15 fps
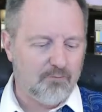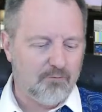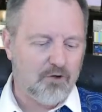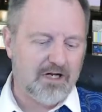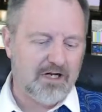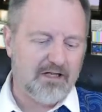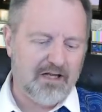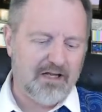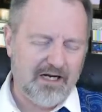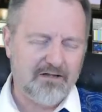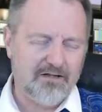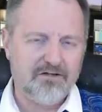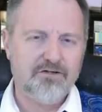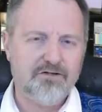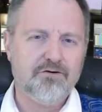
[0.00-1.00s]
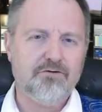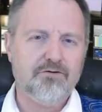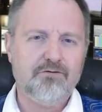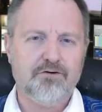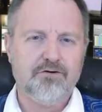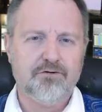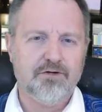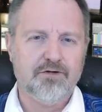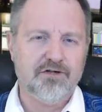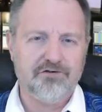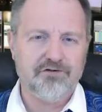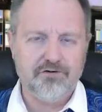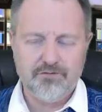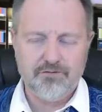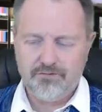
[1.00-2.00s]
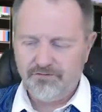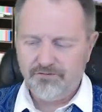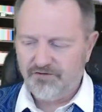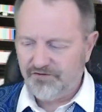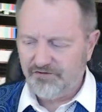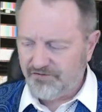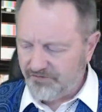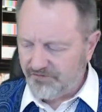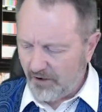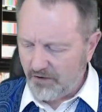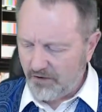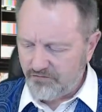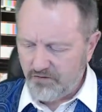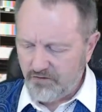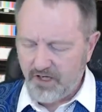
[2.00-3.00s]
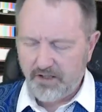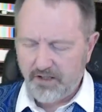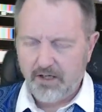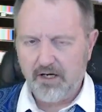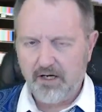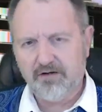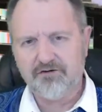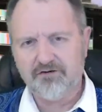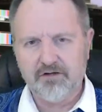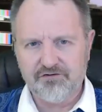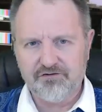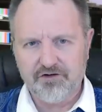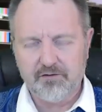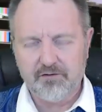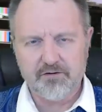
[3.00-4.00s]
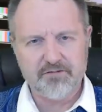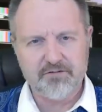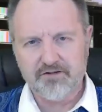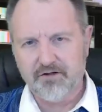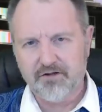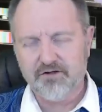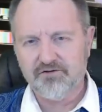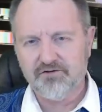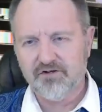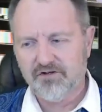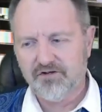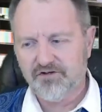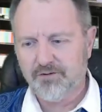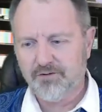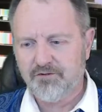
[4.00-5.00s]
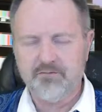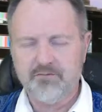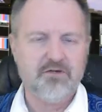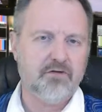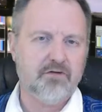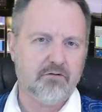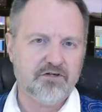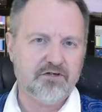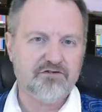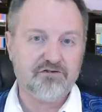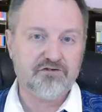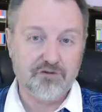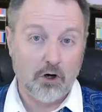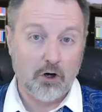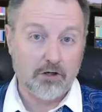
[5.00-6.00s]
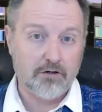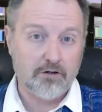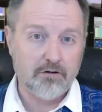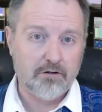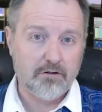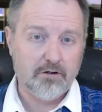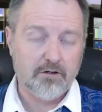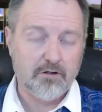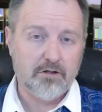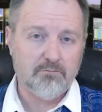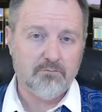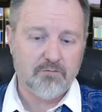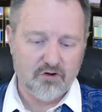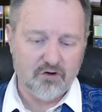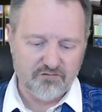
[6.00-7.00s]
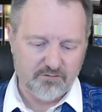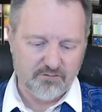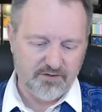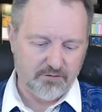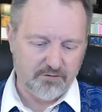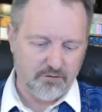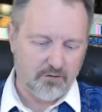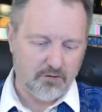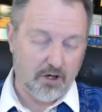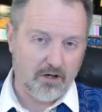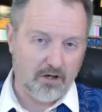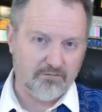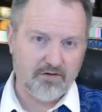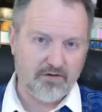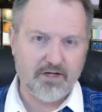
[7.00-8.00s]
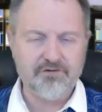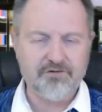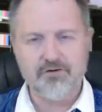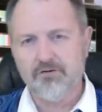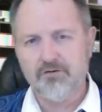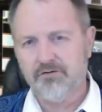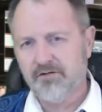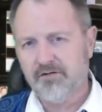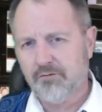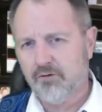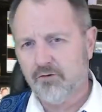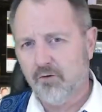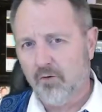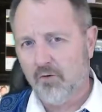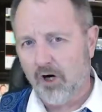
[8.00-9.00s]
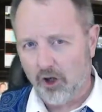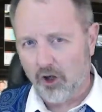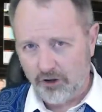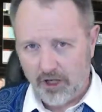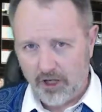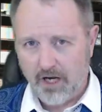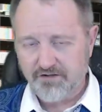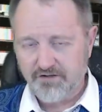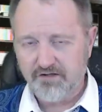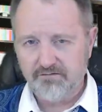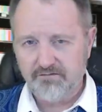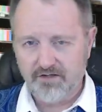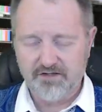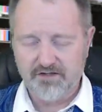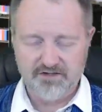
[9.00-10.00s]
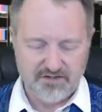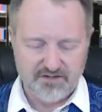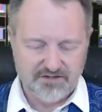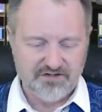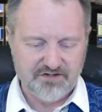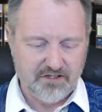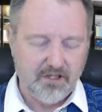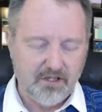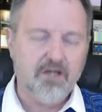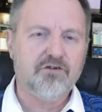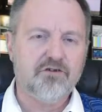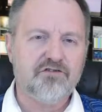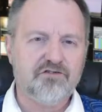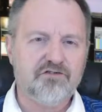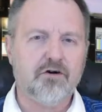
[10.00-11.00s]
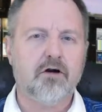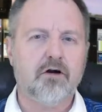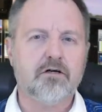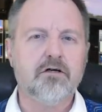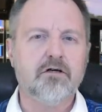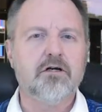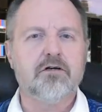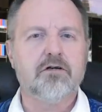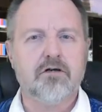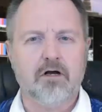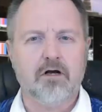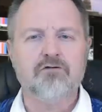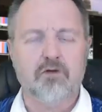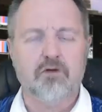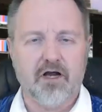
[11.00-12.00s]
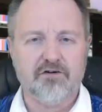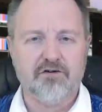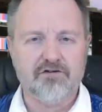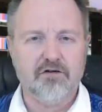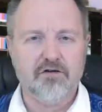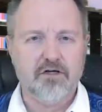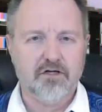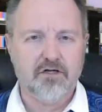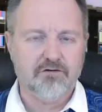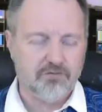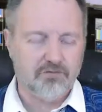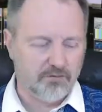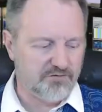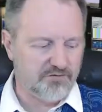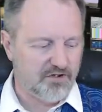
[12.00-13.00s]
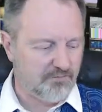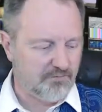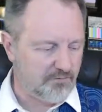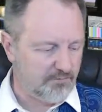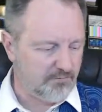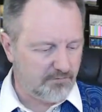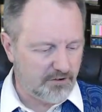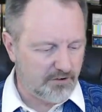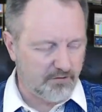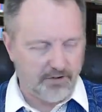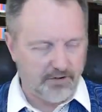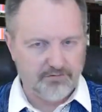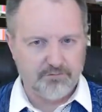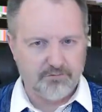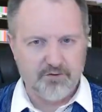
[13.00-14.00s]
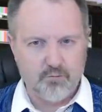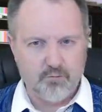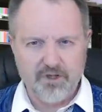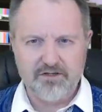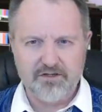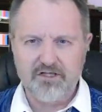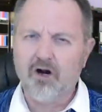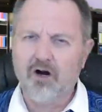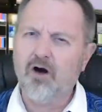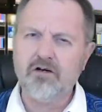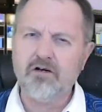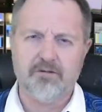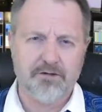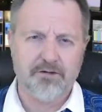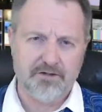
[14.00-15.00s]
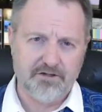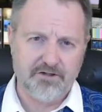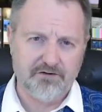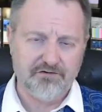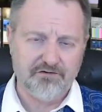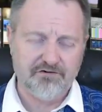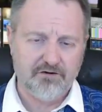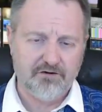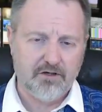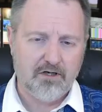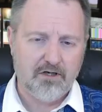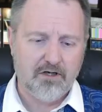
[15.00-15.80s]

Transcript: What I'd like to do is use Star Trek as an example because it seems to me very stark, both for people who are fans and people who are not fans. I think it's a stark contrast in terms of, you know, in terms of what the argument is,